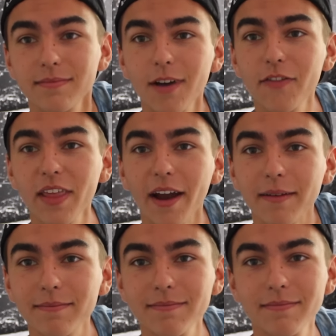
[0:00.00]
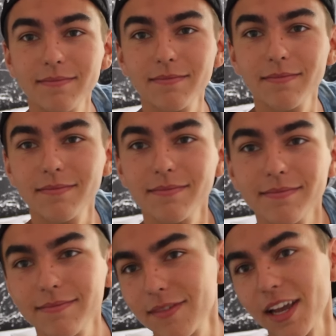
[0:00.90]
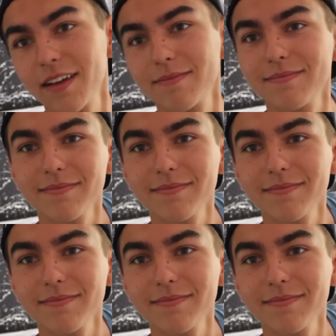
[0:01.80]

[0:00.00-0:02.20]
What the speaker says: Over there. Like,